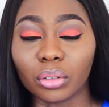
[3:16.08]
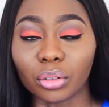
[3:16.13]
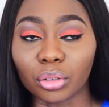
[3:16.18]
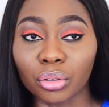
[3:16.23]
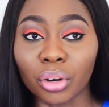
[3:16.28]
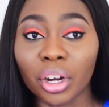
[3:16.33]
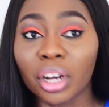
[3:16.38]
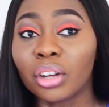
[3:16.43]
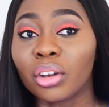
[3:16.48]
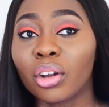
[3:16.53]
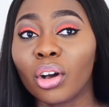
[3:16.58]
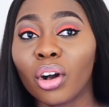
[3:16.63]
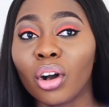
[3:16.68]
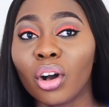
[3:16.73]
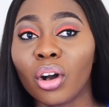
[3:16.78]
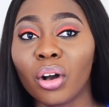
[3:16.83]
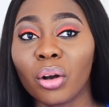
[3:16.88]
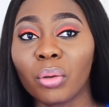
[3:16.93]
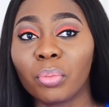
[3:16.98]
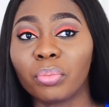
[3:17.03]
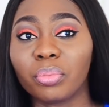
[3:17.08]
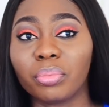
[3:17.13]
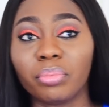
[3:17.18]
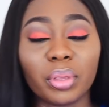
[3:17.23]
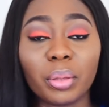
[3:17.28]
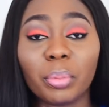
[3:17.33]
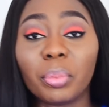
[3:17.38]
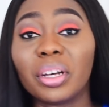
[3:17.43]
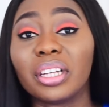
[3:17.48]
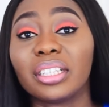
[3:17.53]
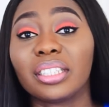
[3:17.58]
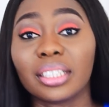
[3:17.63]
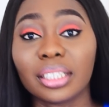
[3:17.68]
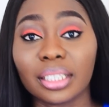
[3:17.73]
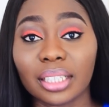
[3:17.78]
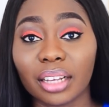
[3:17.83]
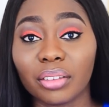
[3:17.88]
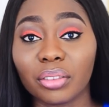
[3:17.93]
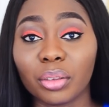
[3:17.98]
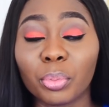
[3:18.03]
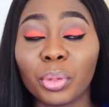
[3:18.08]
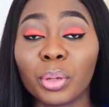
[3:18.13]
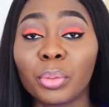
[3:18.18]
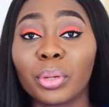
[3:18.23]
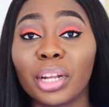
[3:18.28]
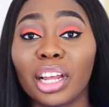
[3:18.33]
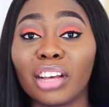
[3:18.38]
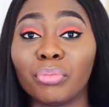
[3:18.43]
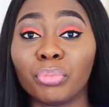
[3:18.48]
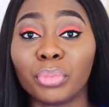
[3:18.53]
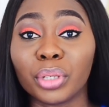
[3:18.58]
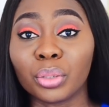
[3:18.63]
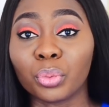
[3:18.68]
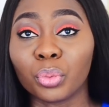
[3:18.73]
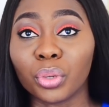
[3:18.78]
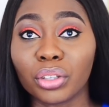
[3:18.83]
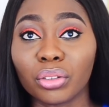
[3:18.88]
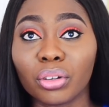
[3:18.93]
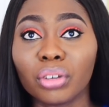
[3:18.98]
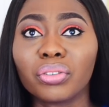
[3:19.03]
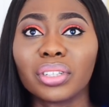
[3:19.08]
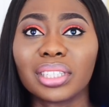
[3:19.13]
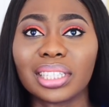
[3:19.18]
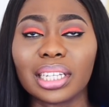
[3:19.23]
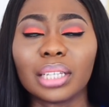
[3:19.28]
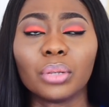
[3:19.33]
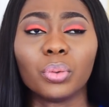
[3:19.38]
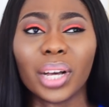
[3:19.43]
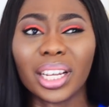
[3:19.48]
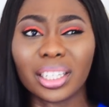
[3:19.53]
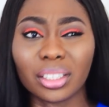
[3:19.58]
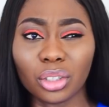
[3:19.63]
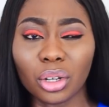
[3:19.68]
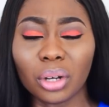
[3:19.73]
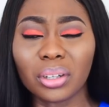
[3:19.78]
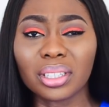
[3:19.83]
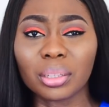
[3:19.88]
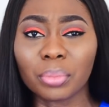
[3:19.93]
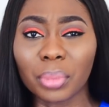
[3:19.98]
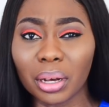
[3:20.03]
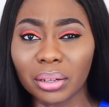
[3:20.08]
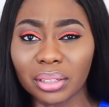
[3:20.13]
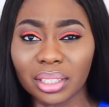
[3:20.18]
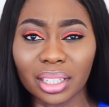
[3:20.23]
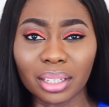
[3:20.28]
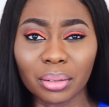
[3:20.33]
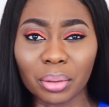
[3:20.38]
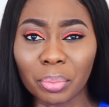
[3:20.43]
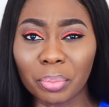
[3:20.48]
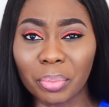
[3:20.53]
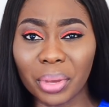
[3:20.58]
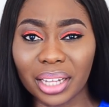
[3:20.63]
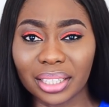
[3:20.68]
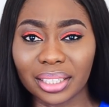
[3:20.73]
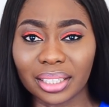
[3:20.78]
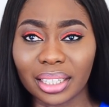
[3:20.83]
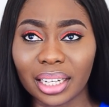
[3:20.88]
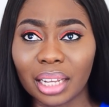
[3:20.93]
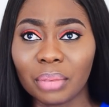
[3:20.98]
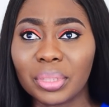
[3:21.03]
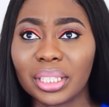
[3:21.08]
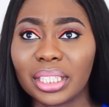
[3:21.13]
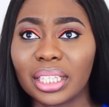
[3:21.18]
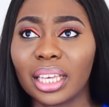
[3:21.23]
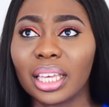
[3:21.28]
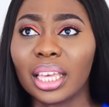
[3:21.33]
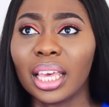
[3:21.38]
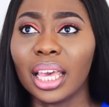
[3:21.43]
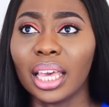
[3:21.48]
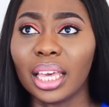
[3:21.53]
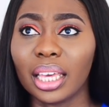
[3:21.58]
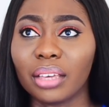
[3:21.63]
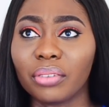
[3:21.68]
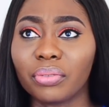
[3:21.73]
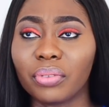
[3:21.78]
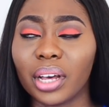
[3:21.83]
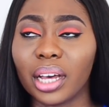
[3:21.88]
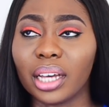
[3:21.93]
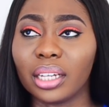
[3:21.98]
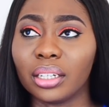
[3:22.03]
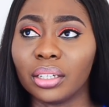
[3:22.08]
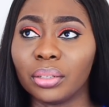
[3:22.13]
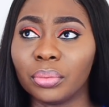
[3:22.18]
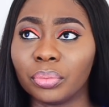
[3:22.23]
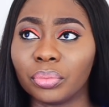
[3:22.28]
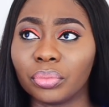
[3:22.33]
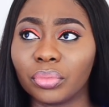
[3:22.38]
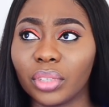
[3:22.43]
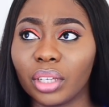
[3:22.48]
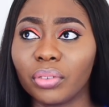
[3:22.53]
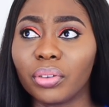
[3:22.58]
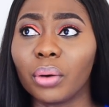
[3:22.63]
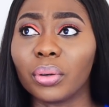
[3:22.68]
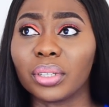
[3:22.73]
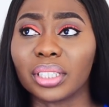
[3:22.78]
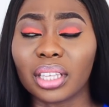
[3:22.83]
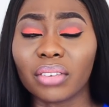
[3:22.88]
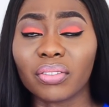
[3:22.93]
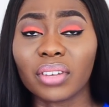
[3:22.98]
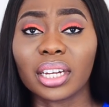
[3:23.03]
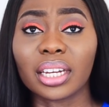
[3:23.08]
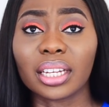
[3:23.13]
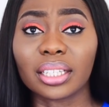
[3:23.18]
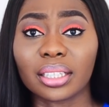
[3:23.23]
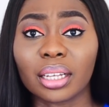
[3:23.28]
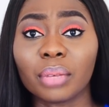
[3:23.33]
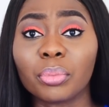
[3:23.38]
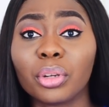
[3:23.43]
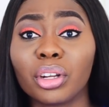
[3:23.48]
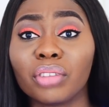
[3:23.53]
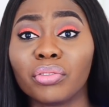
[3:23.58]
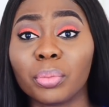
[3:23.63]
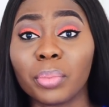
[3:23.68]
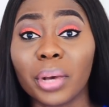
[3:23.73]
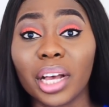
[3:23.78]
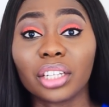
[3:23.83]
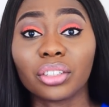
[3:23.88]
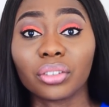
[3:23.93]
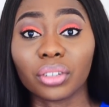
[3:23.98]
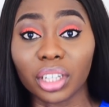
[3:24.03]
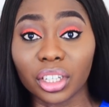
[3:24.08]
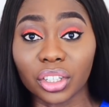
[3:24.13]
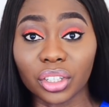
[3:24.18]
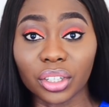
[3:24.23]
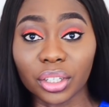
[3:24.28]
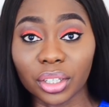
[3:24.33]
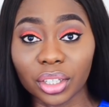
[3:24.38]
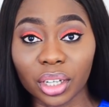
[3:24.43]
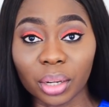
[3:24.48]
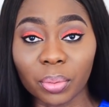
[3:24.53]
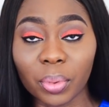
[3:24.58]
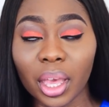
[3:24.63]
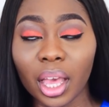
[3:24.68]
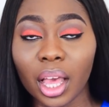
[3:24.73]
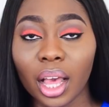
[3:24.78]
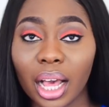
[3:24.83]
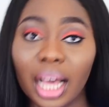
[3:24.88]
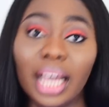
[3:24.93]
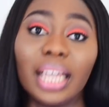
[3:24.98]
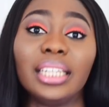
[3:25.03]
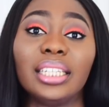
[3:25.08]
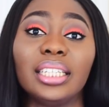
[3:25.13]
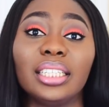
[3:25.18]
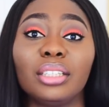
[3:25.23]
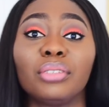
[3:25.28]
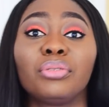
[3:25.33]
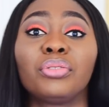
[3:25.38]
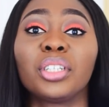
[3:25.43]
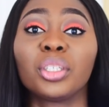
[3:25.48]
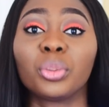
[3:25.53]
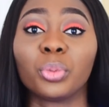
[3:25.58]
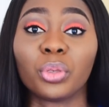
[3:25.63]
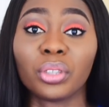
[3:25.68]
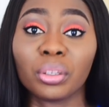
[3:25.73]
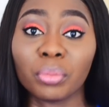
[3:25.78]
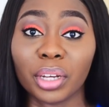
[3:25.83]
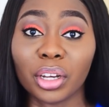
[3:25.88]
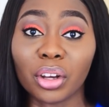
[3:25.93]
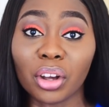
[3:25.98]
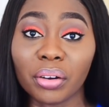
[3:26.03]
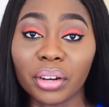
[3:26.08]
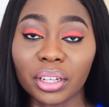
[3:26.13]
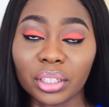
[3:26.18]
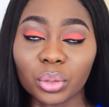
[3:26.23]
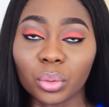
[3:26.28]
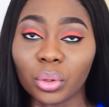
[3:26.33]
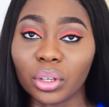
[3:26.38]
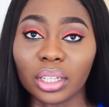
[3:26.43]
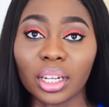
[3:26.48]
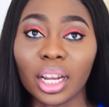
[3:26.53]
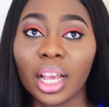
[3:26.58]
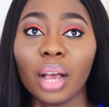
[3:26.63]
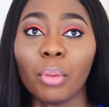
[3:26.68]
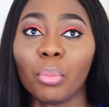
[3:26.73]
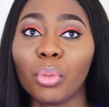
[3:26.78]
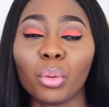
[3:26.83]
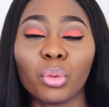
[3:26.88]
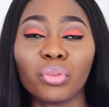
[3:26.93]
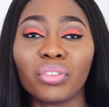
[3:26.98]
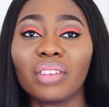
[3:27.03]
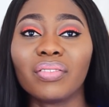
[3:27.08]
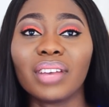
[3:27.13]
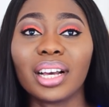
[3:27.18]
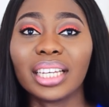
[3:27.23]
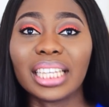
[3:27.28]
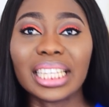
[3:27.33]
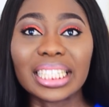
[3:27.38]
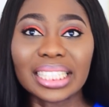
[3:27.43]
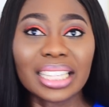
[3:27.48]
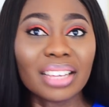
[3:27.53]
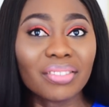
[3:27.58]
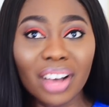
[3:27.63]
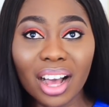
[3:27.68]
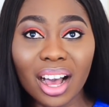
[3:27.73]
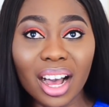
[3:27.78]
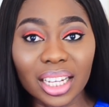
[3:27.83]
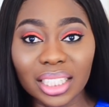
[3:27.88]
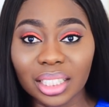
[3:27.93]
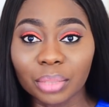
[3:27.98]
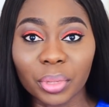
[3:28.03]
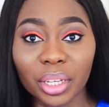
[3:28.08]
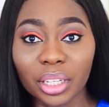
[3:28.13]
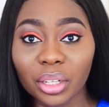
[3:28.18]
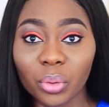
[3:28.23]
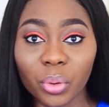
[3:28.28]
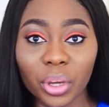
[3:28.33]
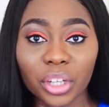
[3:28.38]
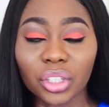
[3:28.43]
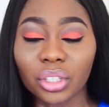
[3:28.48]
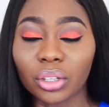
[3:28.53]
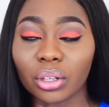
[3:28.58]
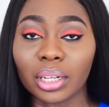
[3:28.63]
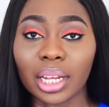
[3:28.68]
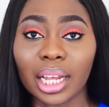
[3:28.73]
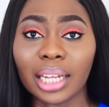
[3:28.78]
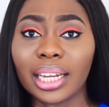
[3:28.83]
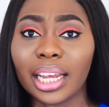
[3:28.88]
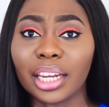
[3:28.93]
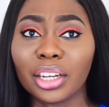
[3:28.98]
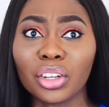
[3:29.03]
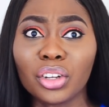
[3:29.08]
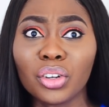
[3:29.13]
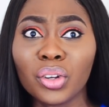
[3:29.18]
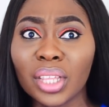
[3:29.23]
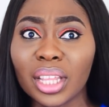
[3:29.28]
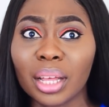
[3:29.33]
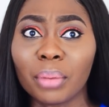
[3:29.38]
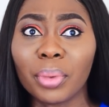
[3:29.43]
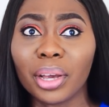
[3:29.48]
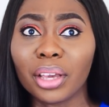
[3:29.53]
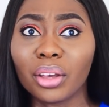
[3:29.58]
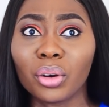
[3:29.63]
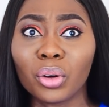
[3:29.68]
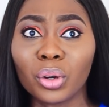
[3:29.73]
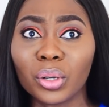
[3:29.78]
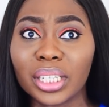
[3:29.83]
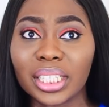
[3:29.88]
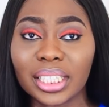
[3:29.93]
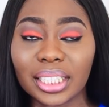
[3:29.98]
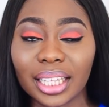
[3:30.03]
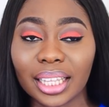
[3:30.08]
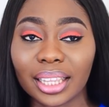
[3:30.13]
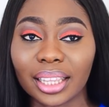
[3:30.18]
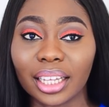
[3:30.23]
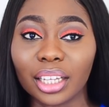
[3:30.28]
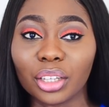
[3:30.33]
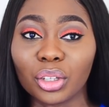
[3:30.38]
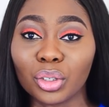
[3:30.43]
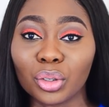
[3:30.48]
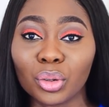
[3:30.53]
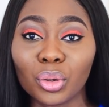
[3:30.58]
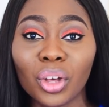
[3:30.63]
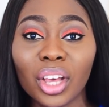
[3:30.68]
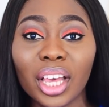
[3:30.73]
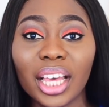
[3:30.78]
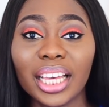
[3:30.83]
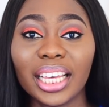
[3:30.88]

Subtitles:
growing up, the people I've been with. Obviously, we had talked about it in passing. Let me say, if I was given an example of a past relationship and the difference between my current one, but he's never asked me any question. And I knew that Bayo always said that,